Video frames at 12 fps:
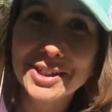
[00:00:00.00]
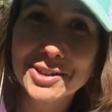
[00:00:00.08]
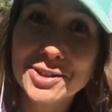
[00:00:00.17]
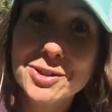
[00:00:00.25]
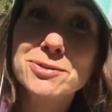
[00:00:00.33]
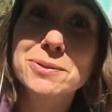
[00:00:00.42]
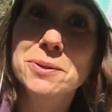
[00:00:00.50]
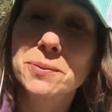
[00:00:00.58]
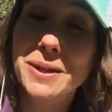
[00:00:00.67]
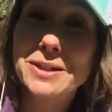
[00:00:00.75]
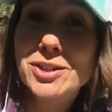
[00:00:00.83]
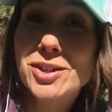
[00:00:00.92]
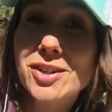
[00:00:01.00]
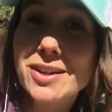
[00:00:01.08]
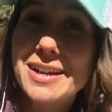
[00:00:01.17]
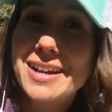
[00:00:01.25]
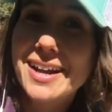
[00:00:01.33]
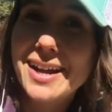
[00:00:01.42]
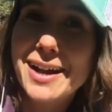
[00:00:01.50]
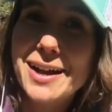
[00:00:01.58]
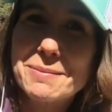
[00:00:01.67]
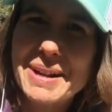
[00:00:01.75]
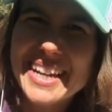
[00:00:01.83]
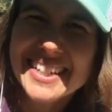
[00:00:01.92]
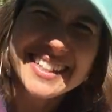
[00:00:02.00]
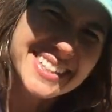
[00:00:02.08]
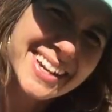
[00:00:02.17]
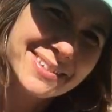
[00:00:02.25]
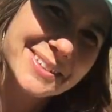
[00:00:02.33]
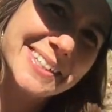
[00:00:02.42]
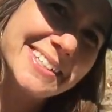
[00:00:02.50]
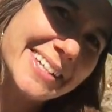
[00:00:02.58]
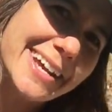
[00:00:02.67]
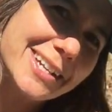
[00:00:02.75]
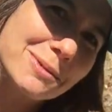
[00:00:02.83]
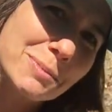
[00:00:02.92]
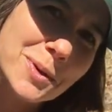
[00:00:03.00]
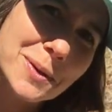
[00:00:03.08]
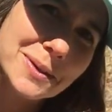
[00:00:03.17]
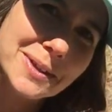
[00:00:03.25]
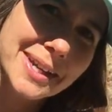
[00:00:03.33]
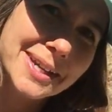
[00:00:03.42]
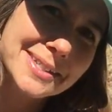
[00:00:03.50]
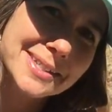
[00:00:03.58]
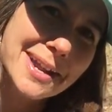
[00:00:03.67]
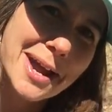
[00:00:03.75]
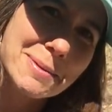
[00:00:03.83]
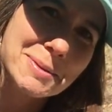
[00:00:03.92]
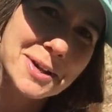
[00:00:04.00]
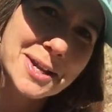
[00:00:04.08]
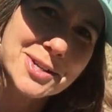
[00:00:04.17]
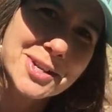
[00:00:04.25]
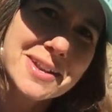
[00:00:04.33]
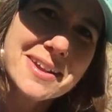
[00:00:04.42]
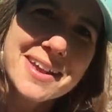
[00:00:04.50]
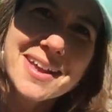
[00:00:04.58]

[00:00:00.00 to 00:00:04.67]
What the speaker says: here too from the winter. I guess it's not really dead, it's more, I guess, in hibernation.